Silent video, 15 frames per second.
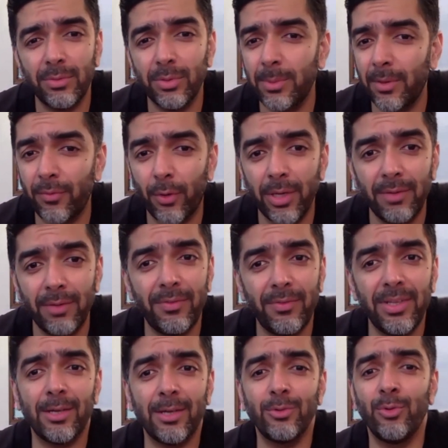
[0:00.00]
which was about 40,
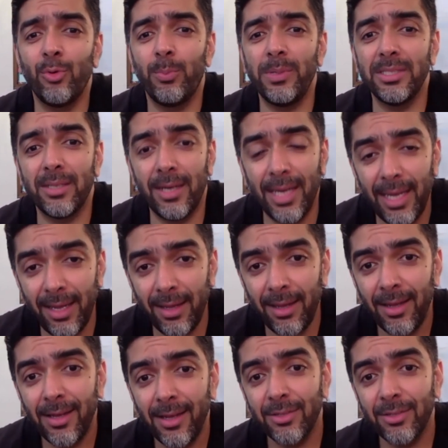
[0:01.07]
50,000 rupees a day.